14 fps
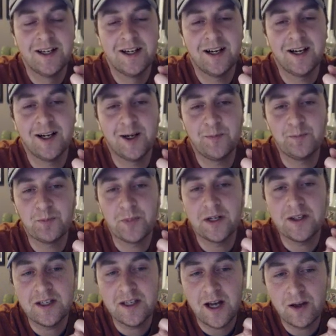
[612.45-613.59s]
But
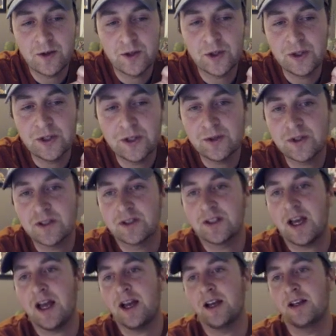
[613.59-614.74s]
the other good news is,
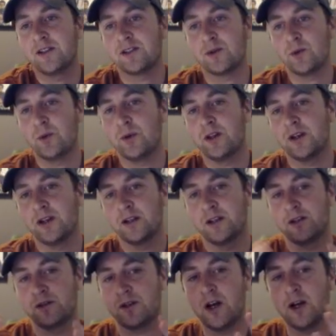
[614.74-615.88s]
as
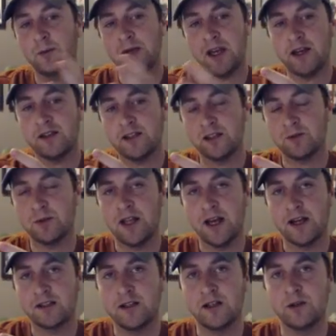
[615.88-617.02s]
Comcast has
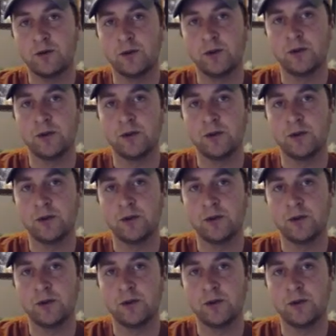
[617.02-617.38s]
relaxed their rules,